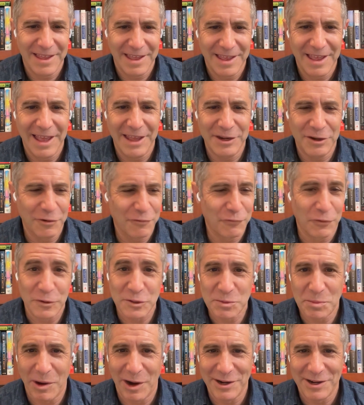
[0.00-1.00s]
And your
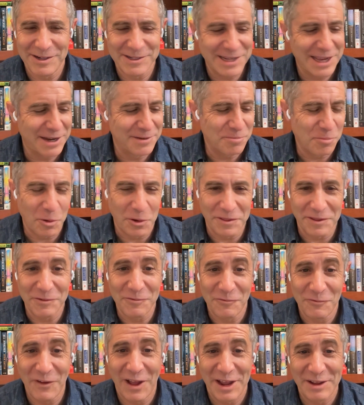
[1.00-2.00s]
first product had more
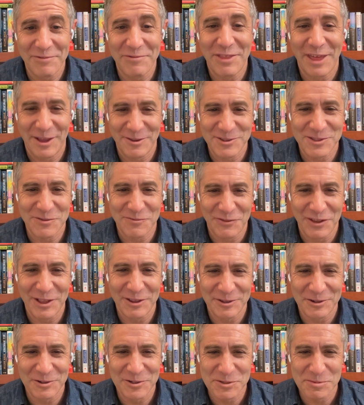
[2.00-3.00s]
than 5,000
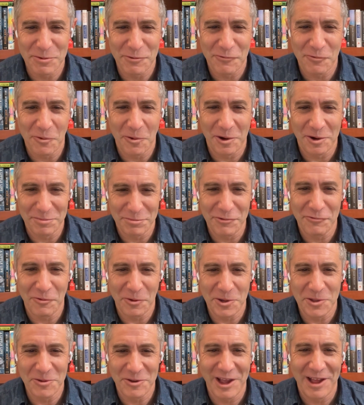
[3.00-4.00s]
failures before
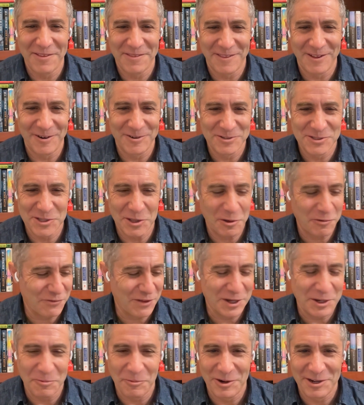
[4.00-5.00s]
you got there. So if
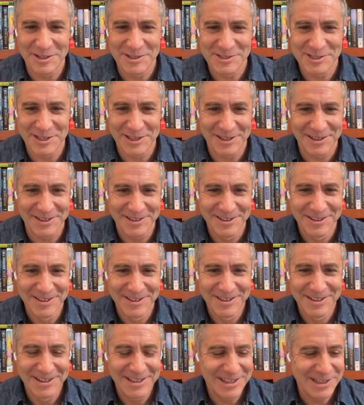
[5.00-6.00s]
anyone is a
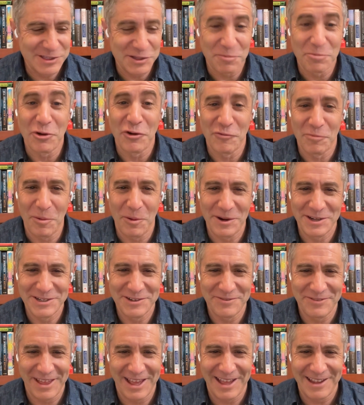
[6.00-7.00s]
proof point
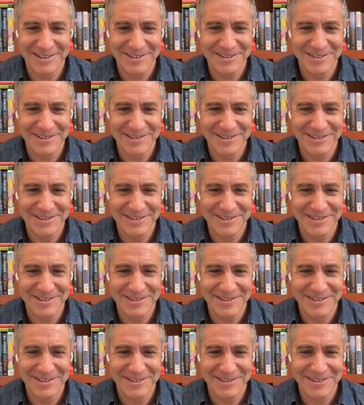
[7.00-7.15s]
of that,